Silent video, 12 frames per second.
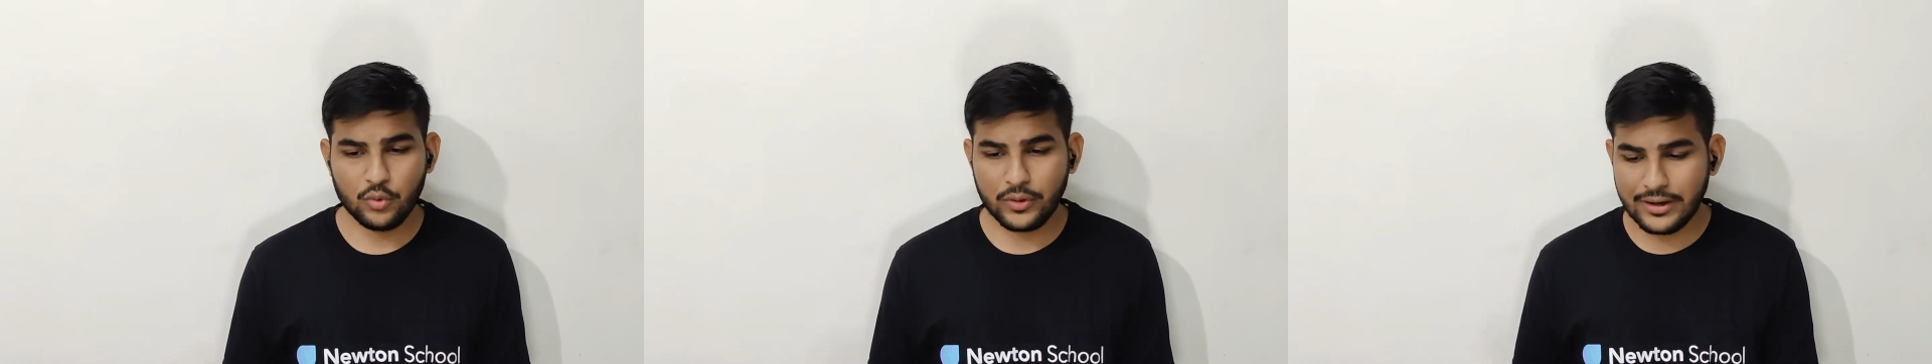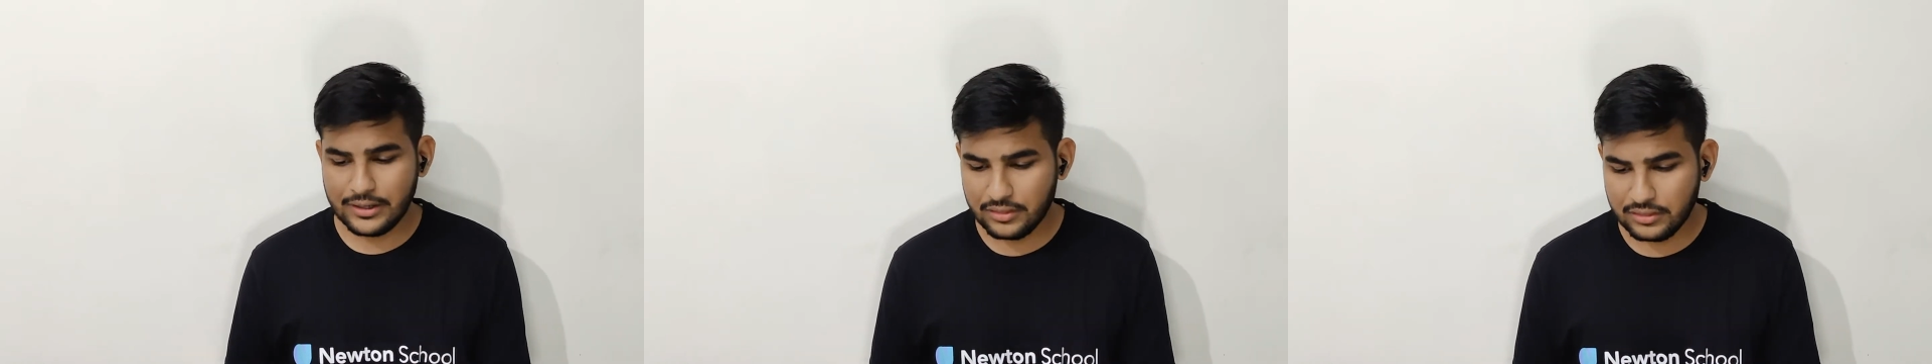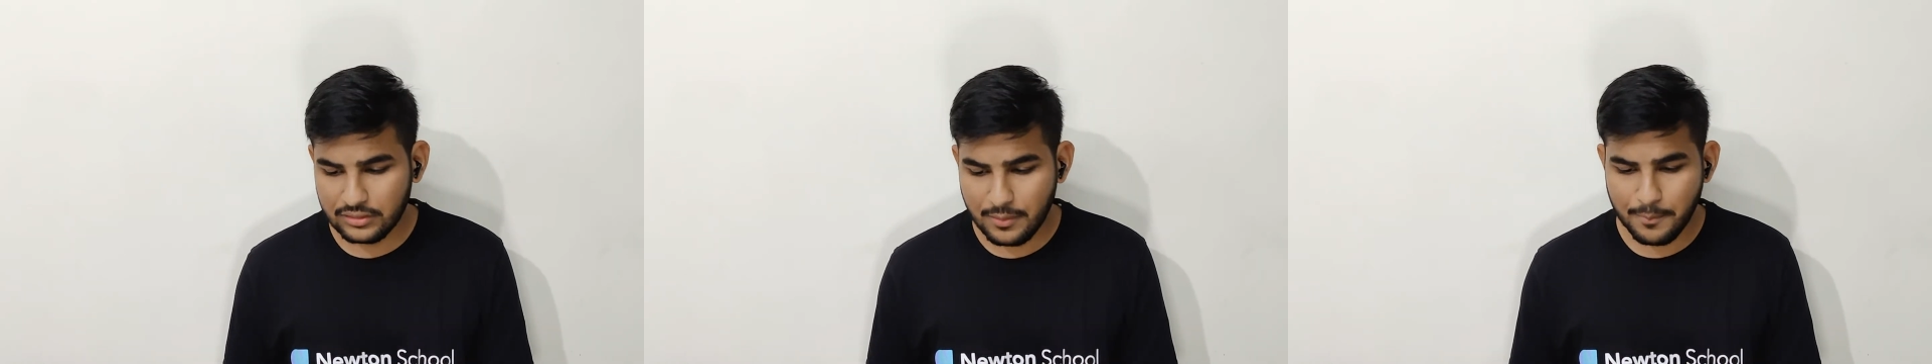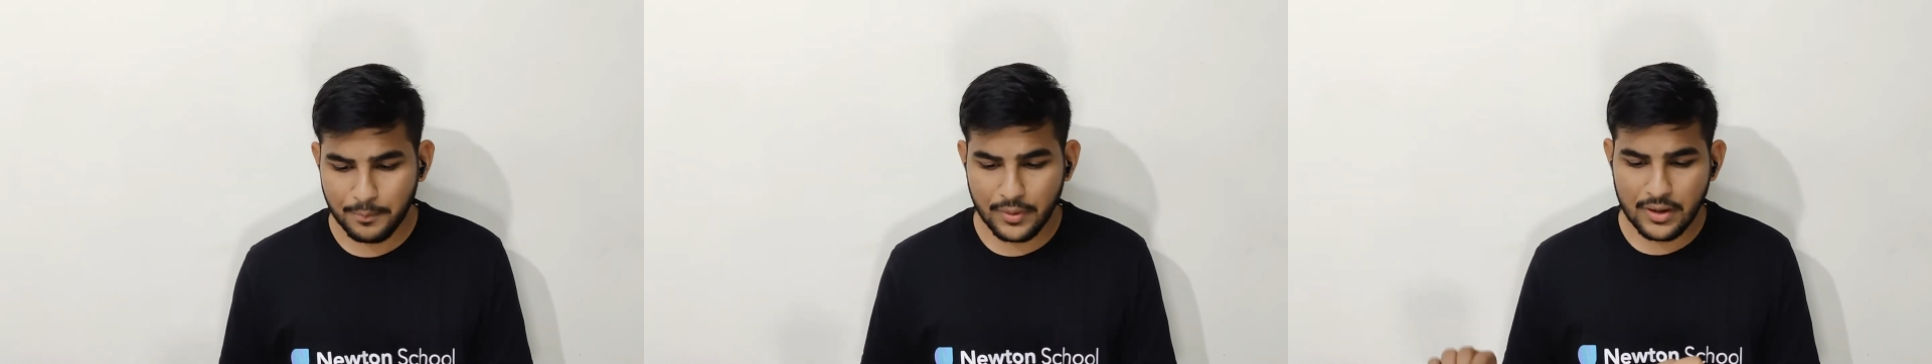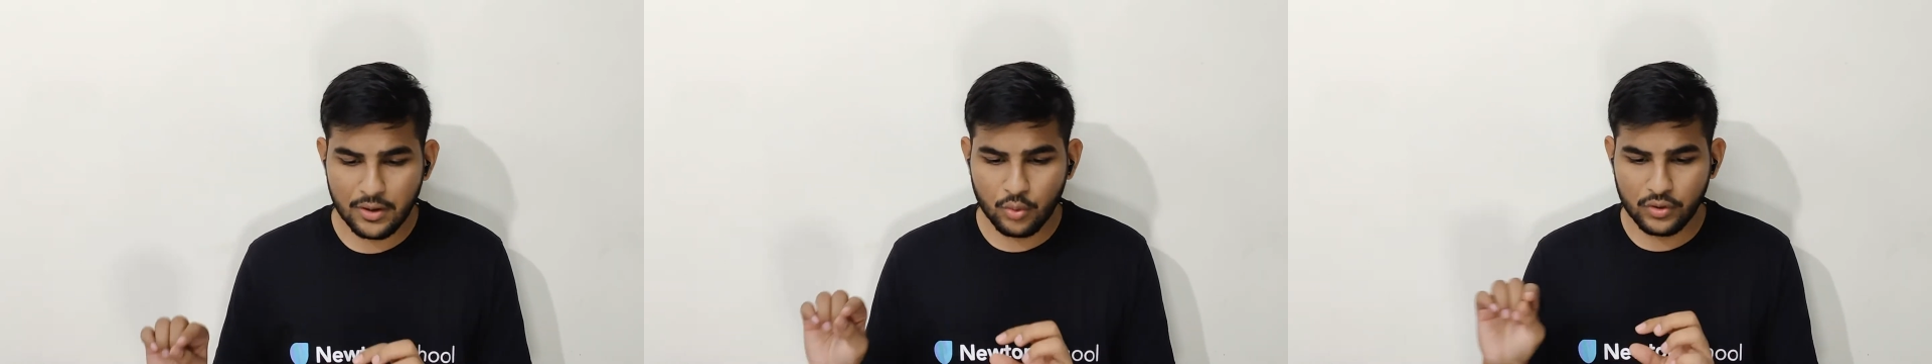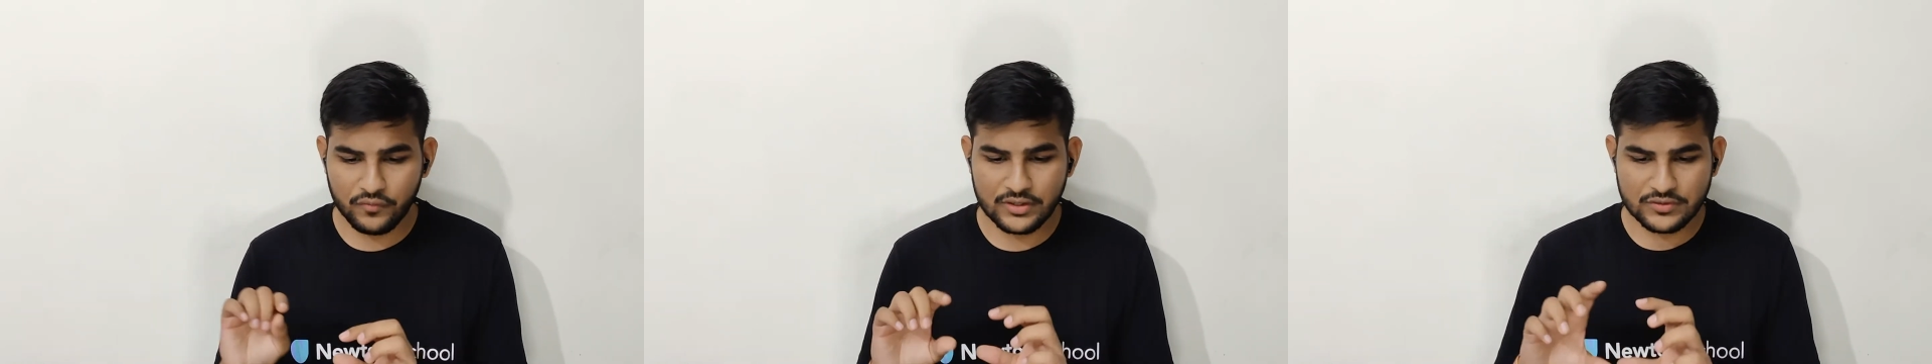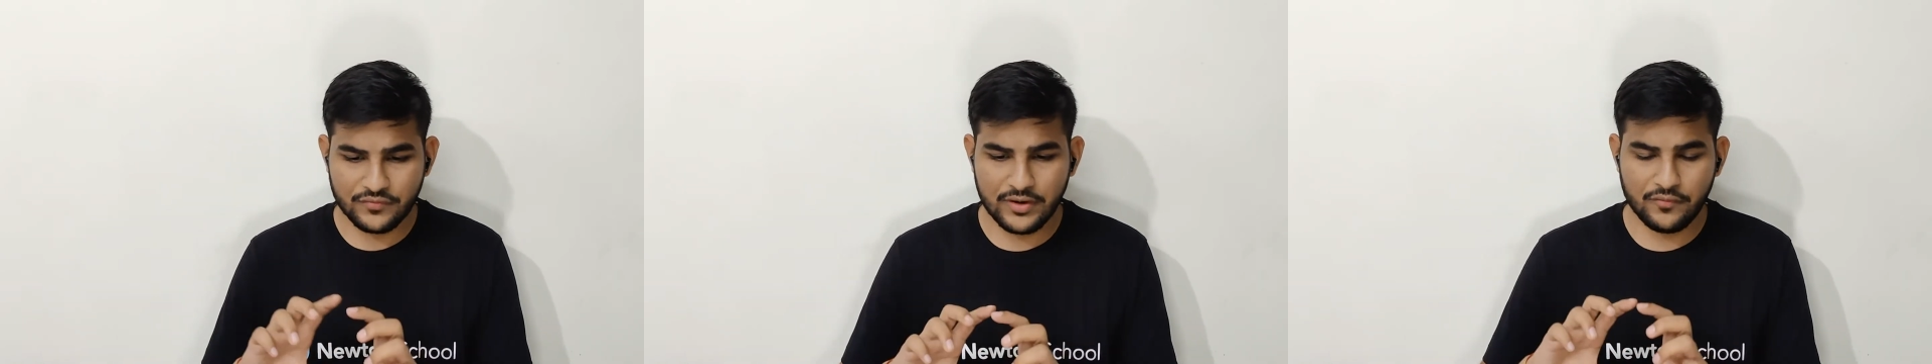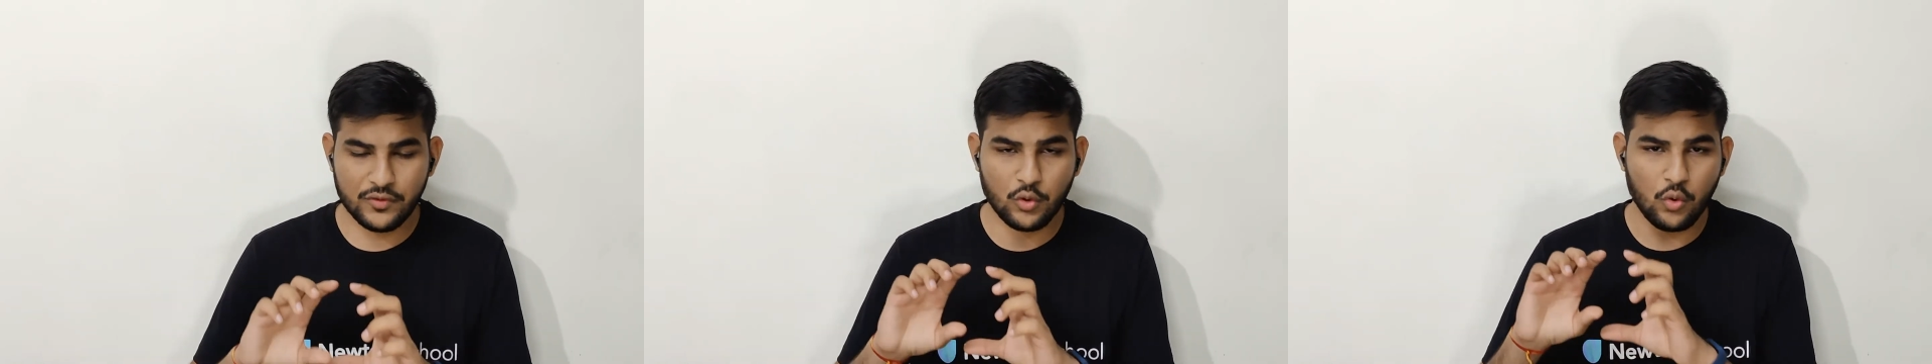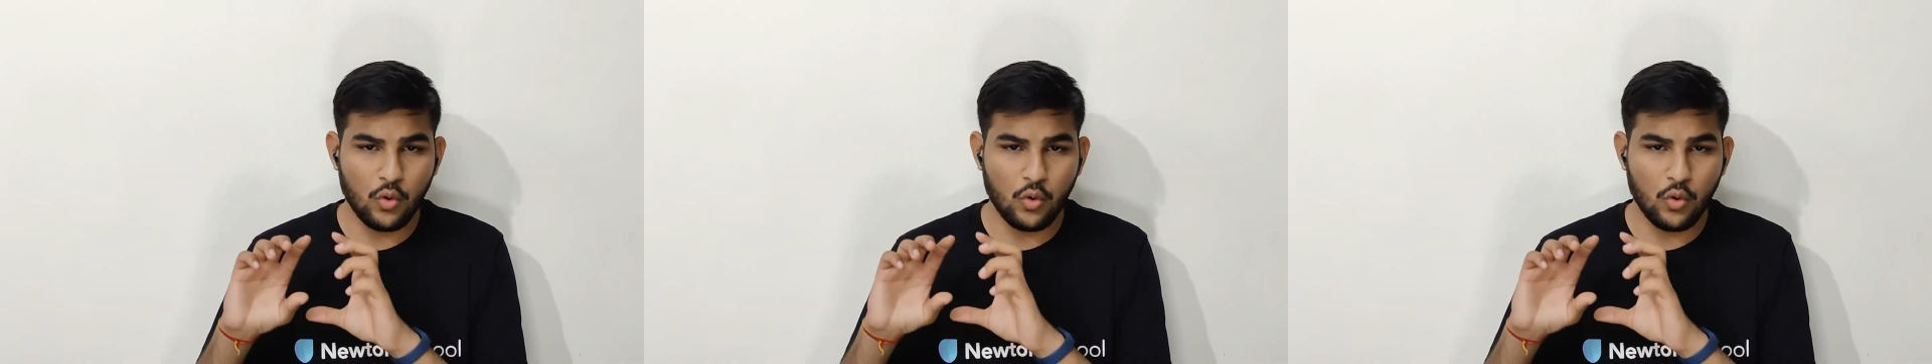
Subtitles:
get a simple notification whenever you